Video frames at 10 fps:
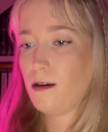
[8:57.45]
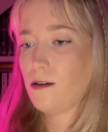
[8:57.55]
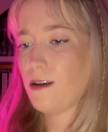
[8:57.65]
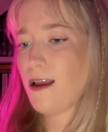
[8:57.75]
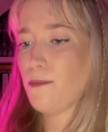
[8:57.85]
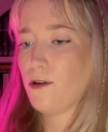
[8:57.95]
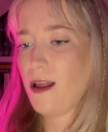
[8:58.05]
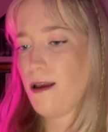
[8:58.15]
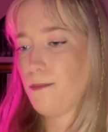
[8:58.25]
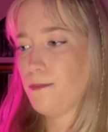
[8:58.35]
"Shame on
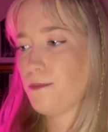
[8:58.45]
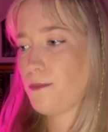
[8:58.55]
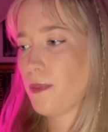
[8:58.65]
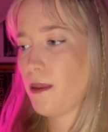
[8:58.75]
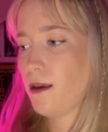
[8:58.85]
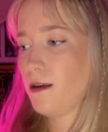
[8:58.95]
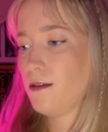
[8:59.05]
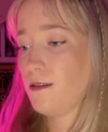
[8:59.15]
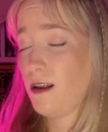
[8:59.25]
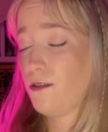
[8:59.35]
him,"
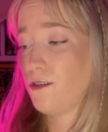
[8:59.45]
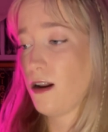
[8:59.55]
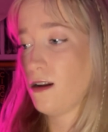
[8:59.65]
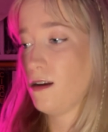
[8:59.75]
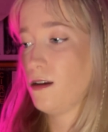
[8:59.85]
said a friend.